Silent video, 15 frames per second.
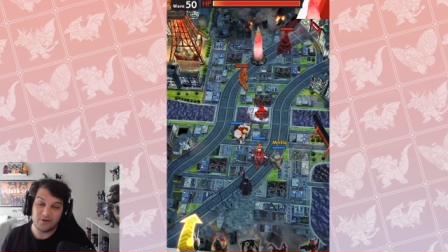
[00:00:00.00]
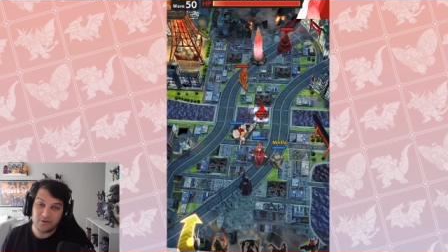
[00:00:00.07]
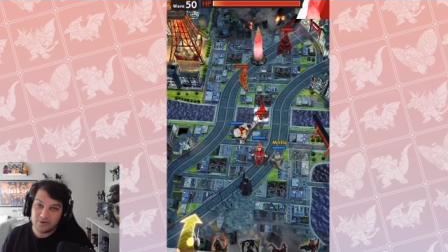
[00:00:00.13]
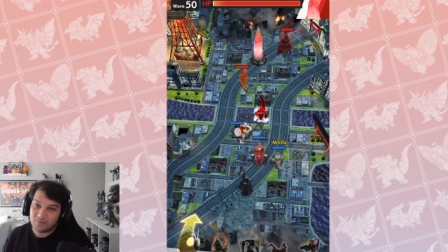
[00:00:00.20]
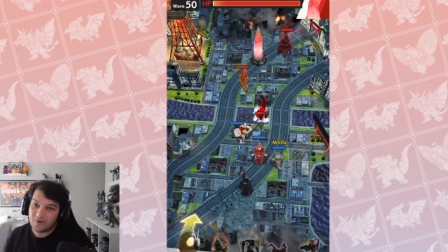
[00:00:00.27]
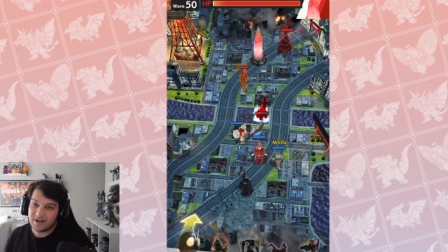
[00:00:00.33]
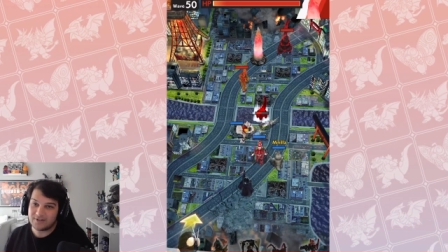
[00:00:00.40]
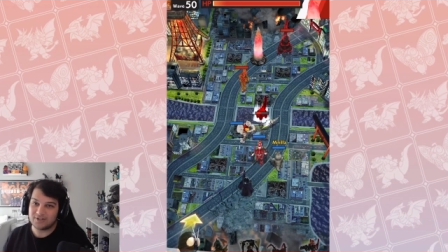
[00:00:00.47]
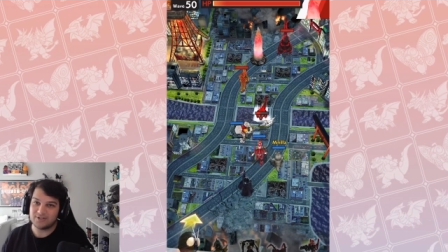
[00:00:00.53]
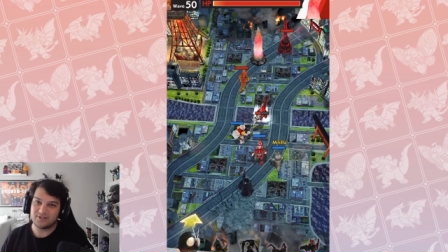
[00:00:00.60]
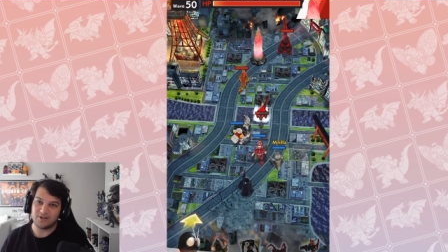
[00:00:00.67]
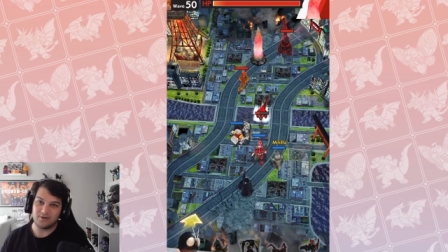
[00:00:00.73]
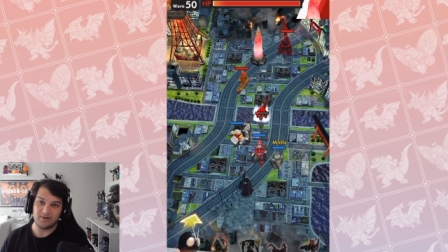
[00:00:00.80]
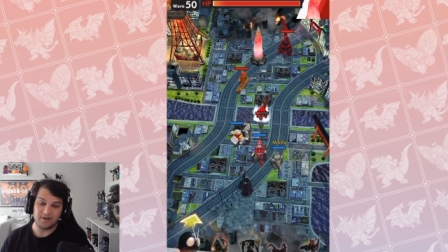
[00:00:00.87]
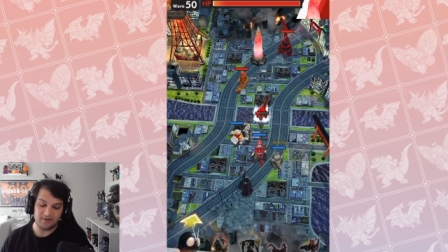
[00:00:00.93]
I know you're watching
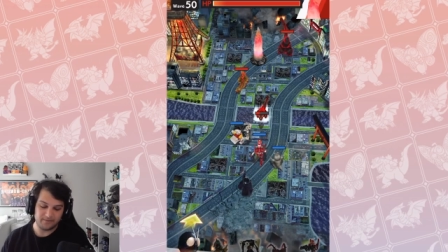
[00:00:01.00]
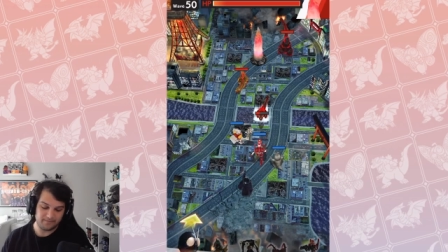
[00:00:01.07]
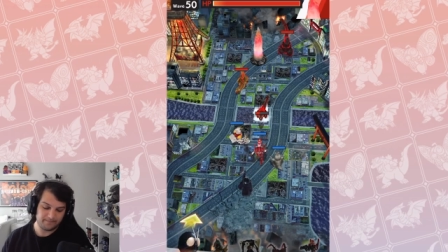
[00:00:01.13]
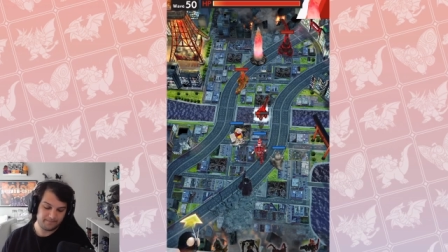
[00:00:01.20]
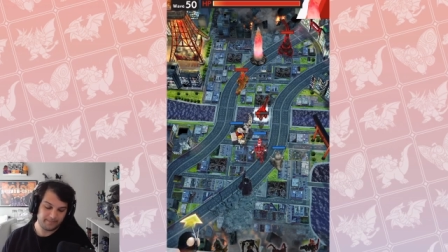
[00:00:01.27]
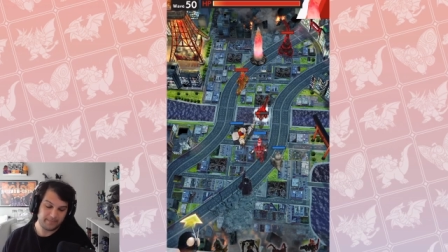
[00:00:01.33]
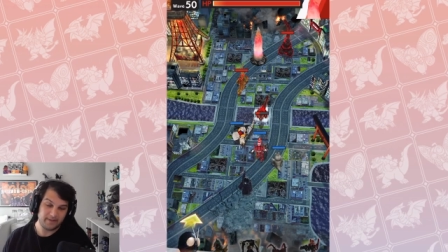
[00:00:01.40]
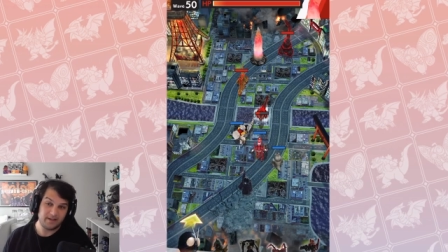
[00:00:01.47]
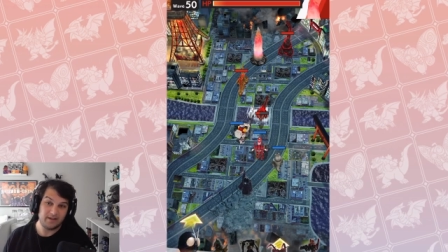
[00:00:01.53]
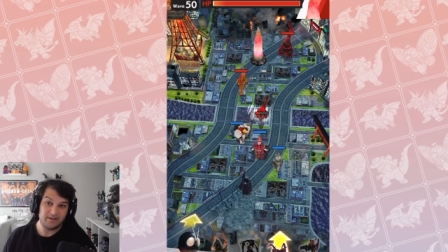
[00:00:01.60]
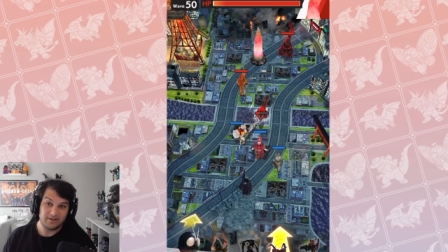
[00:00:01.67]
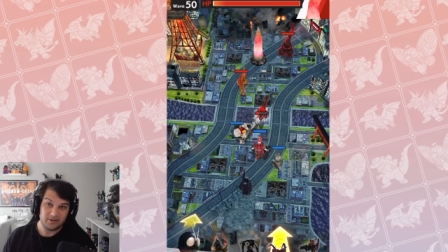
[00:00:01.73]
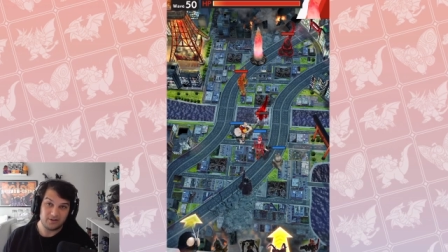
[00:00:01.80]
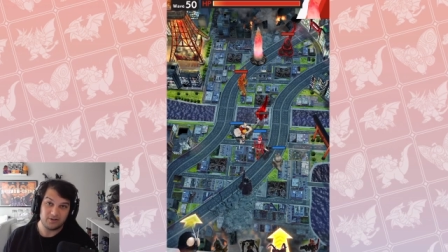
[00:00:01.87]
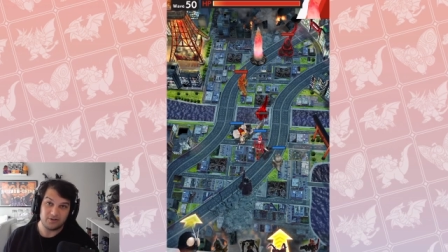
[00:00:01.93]
Toho.
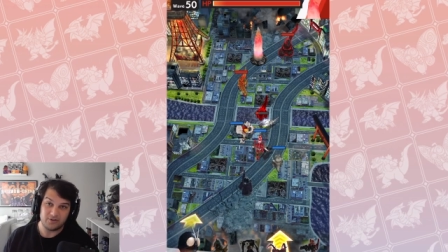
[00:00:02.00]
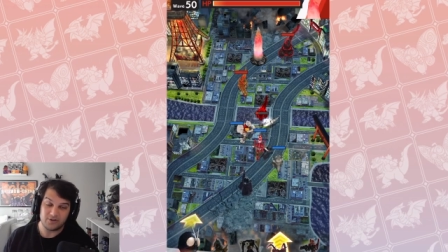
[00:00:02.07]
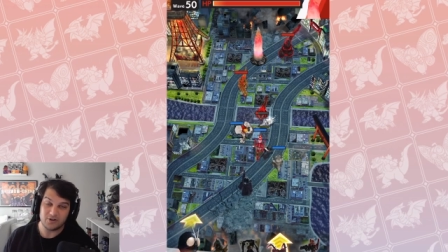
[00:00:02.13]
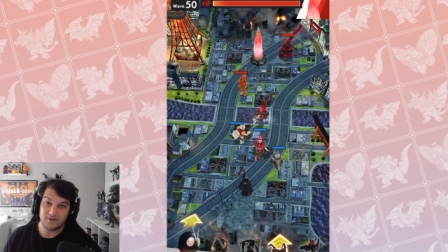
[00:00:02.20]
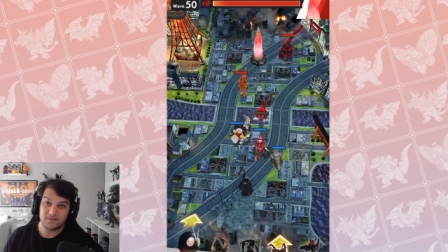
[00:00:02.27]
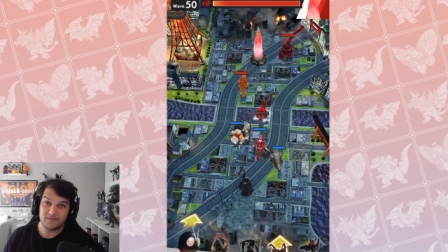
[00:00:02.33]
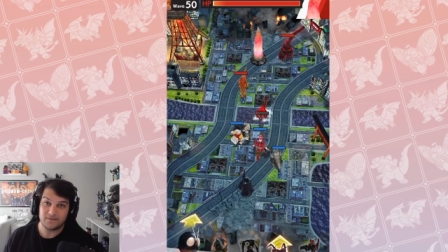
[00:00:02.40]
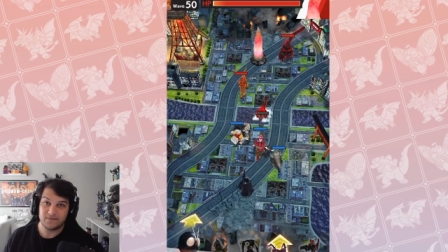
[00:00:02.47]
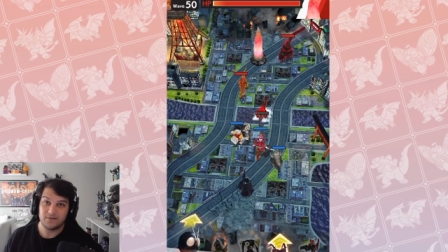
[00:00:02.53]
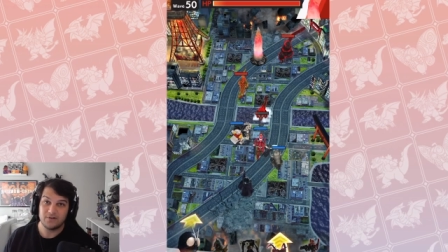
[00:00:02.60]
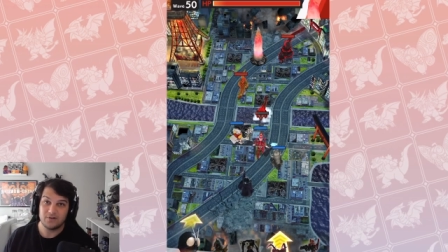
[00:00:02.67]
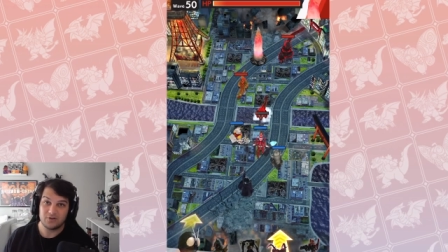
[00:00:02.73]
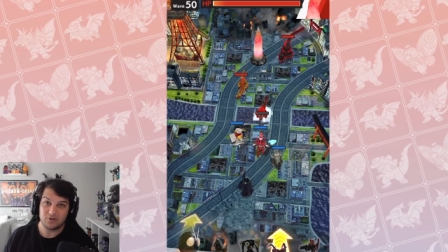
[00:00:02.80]
Nerf